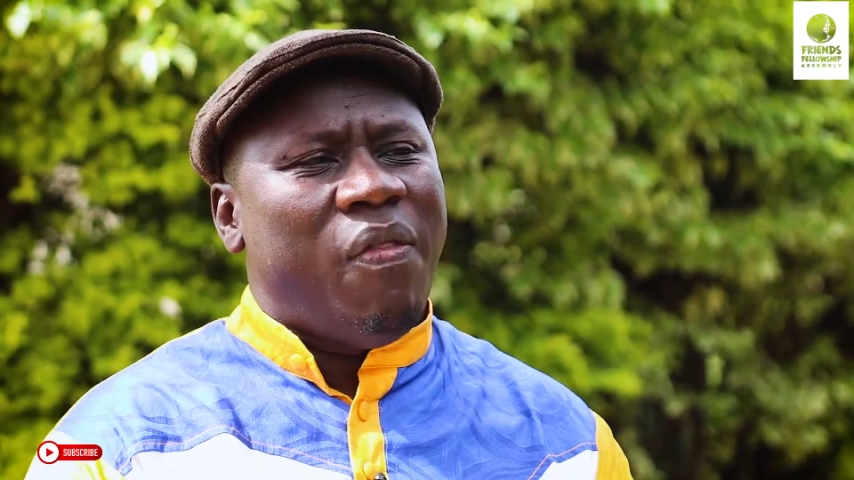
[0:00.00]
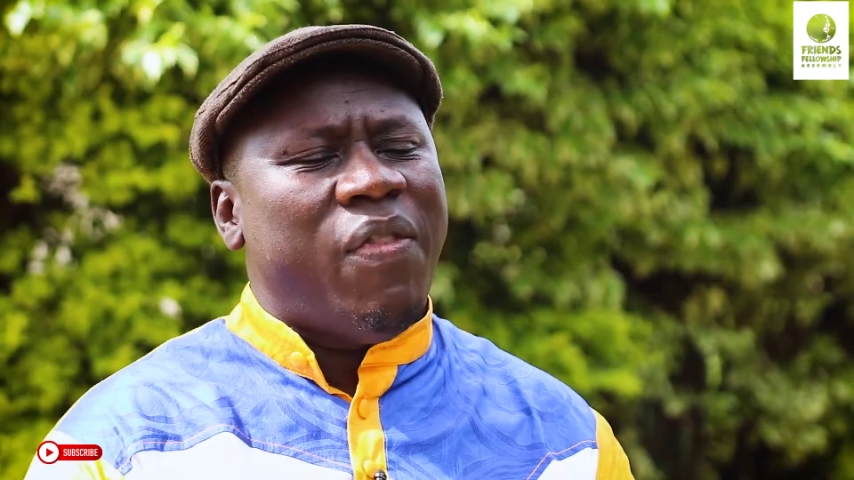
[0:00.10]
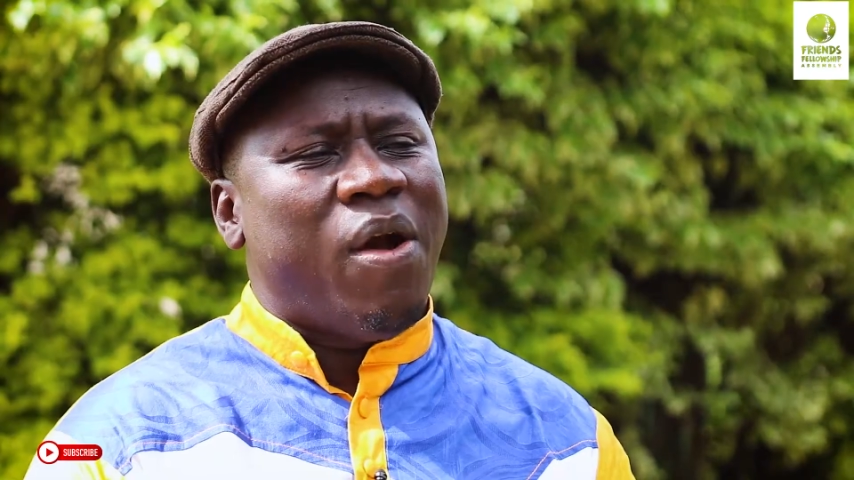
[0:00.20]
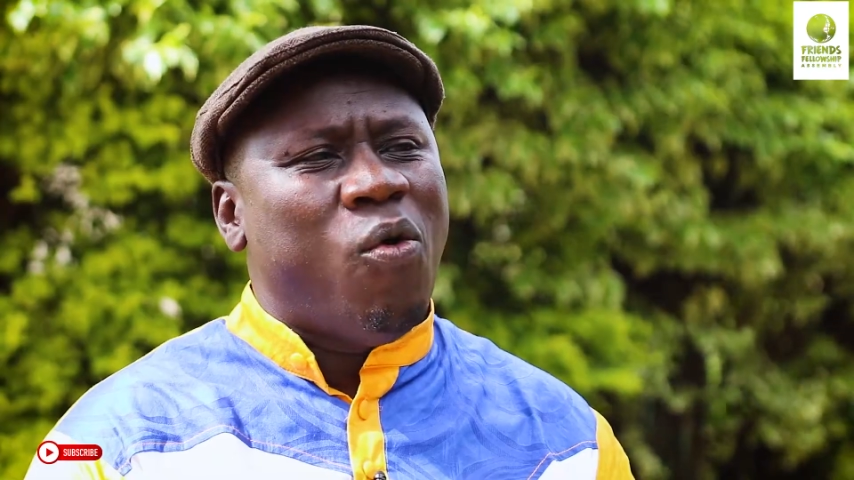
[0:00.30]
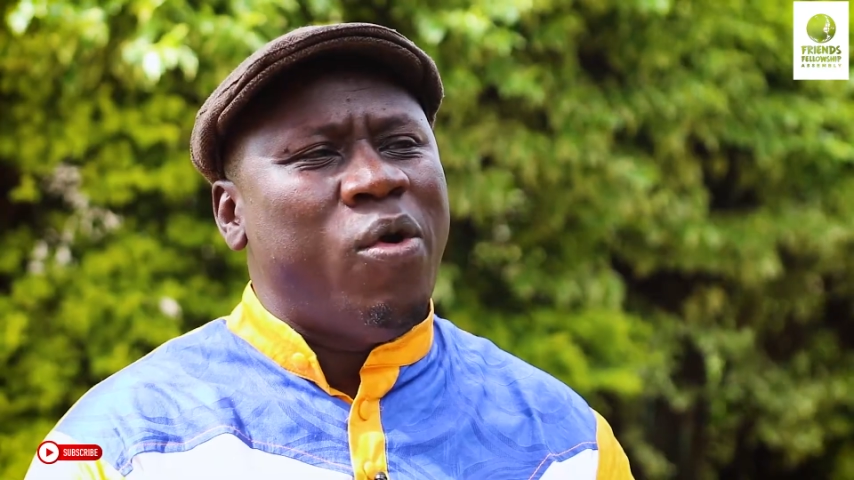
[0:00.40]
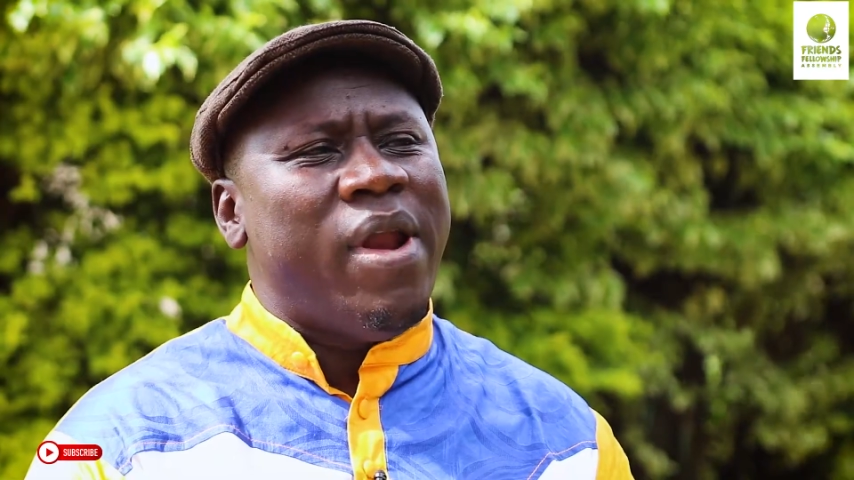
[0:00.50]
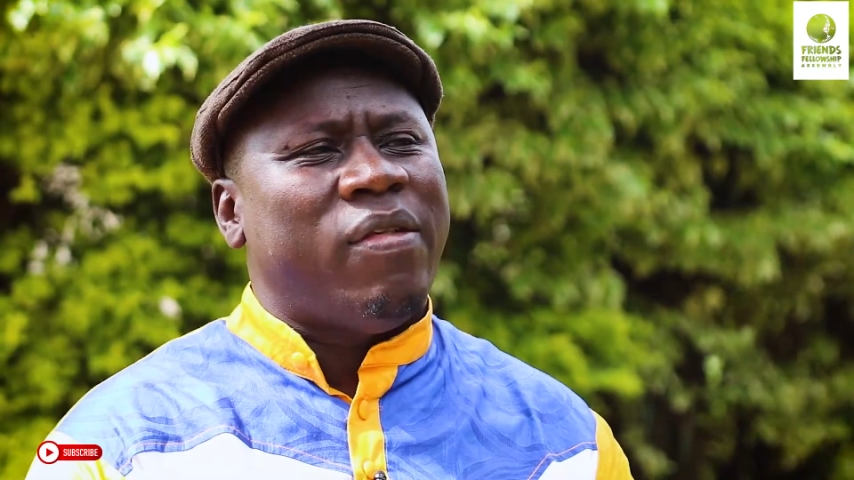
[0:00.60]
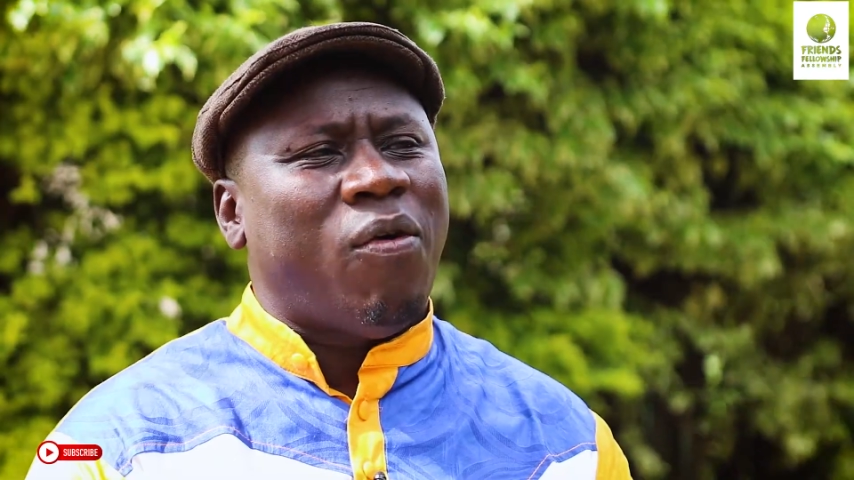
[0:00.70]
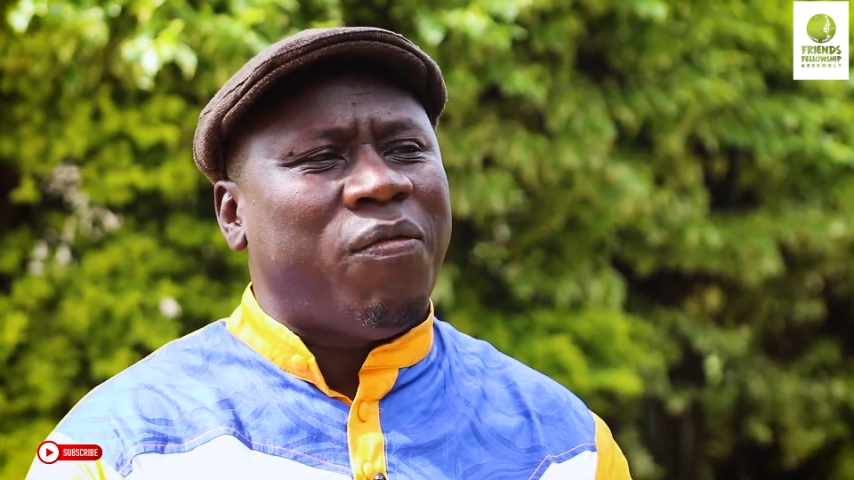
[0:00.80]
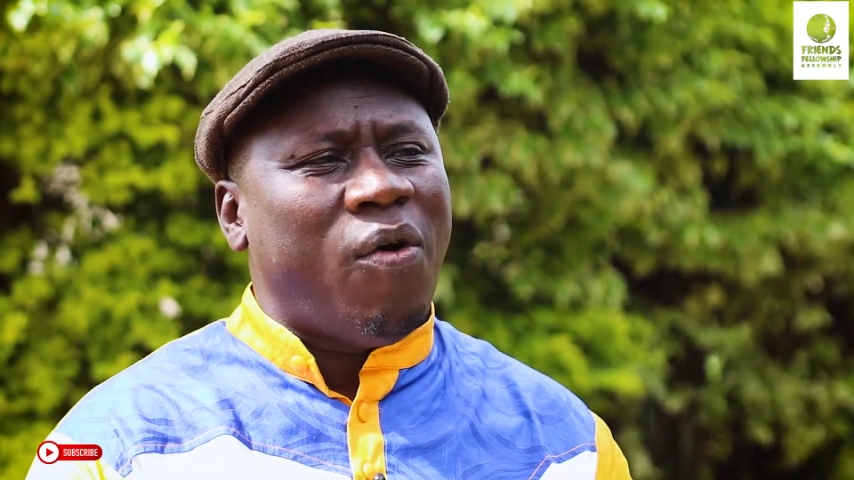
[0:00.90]
the
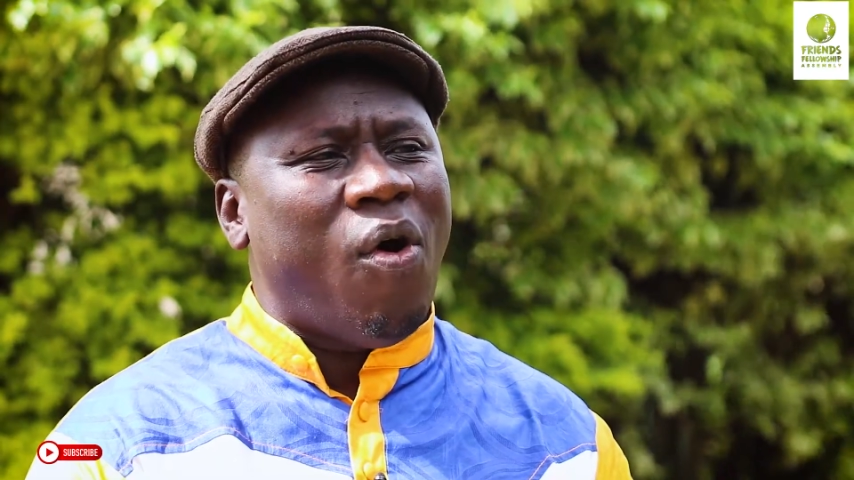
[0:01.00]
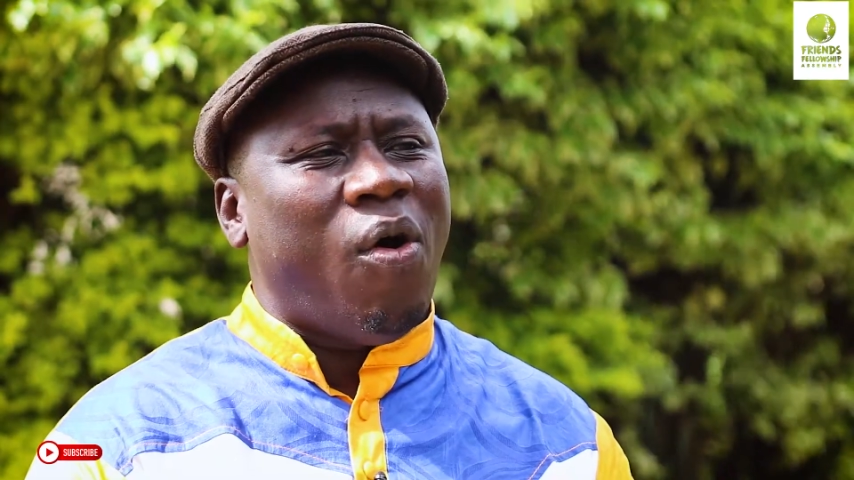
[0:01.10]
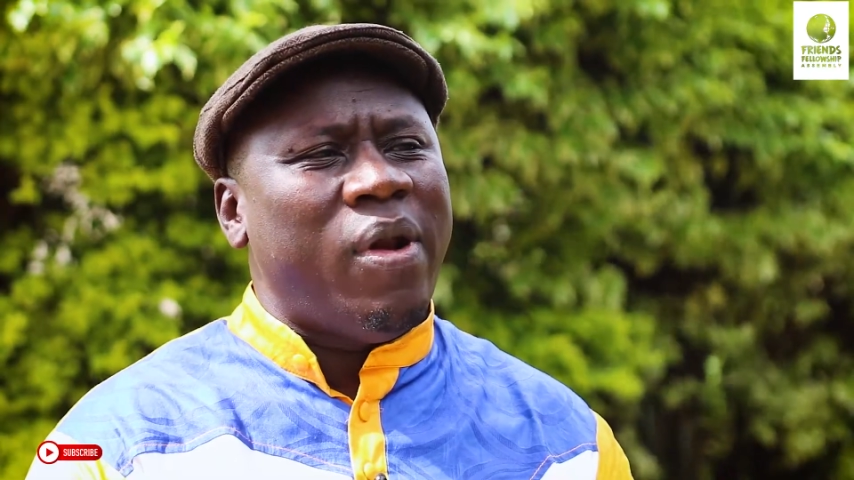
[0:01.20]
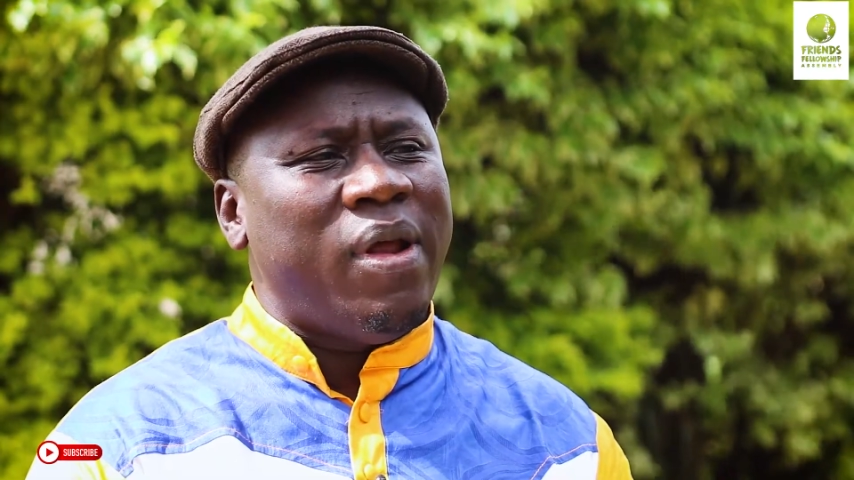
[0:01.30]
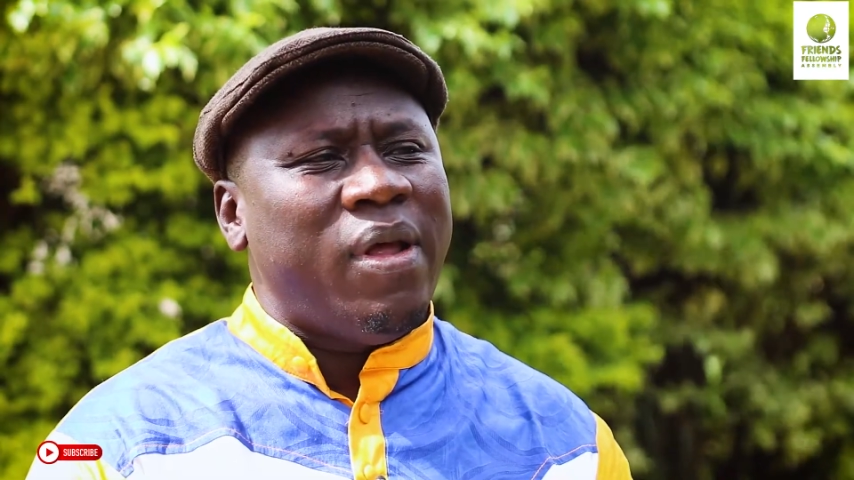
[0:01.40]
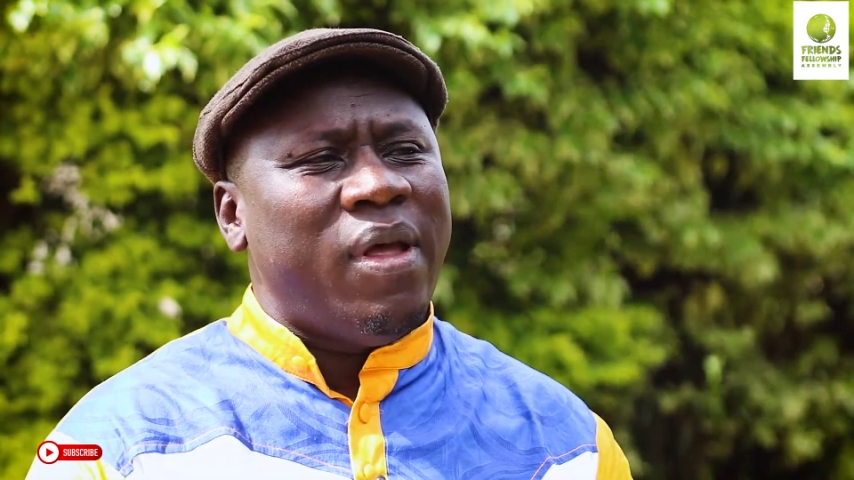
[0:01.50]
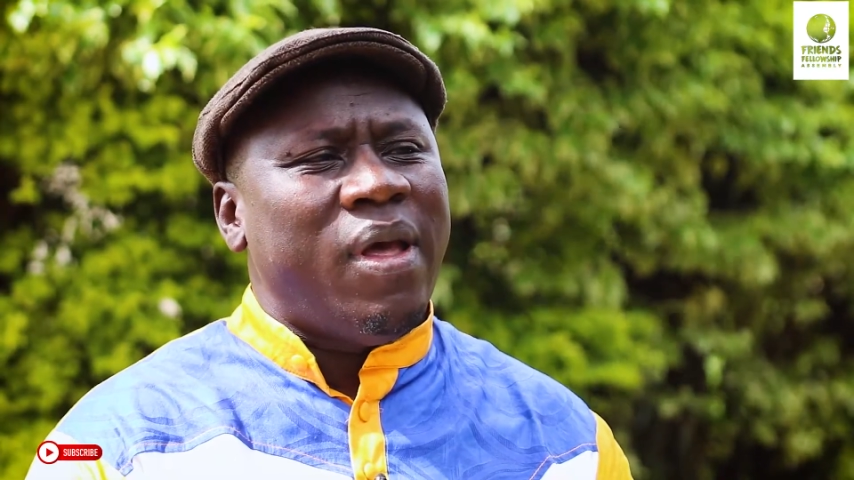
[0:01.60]
goodness of God